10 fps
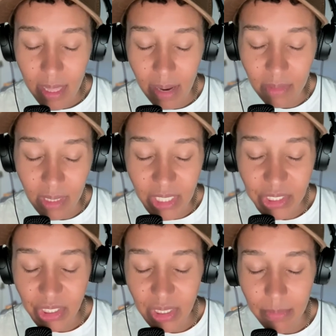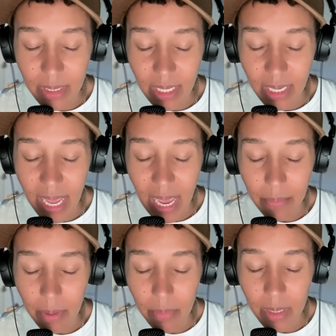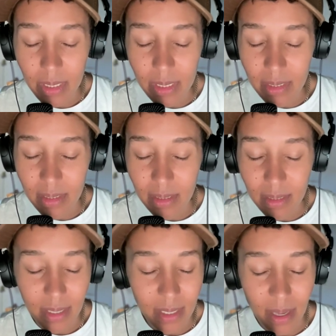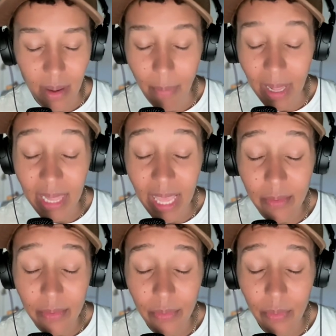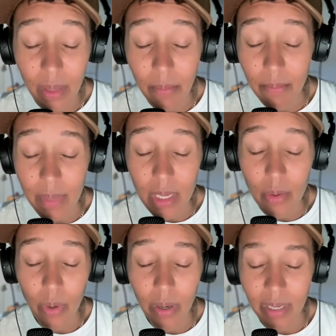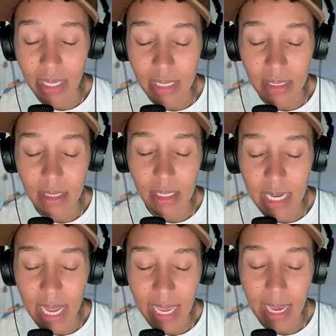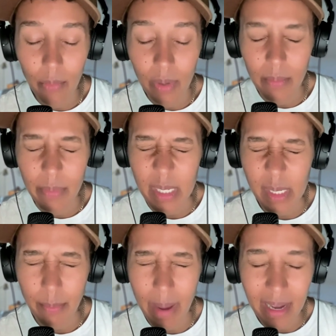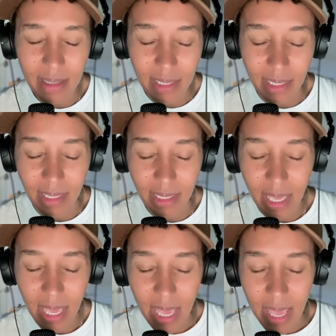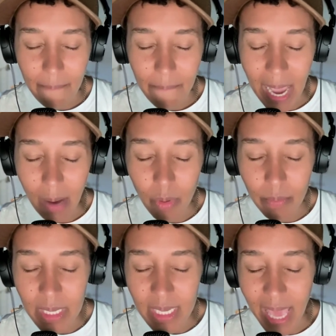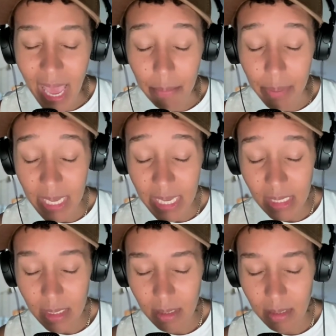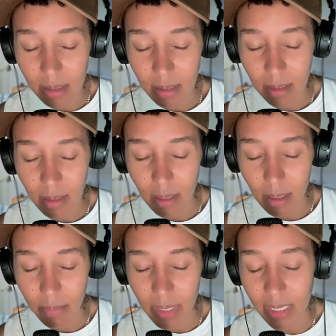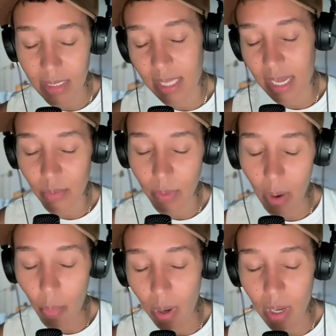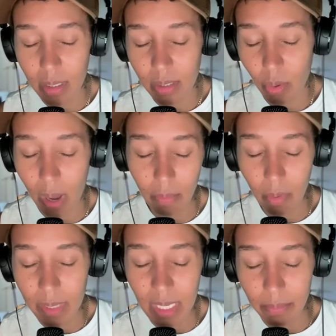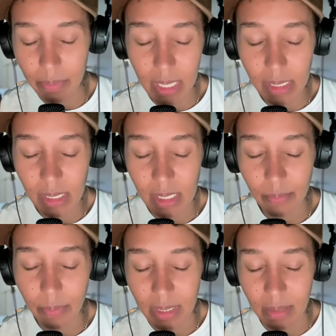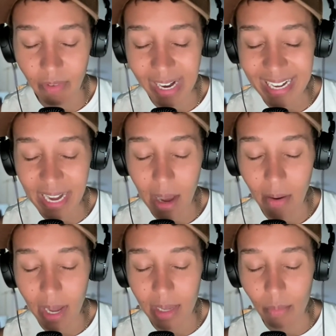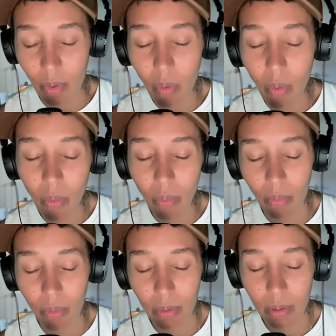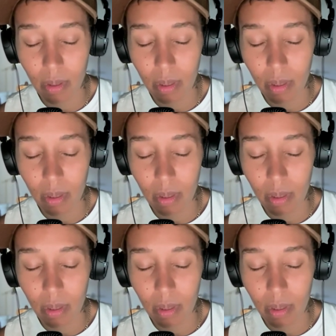That relationship didn't happen because my life wouldn't be where it is today. I wouldn't be smiling. I would be at peace because that's what I want. So I would be in pieces. But right now, I am whole.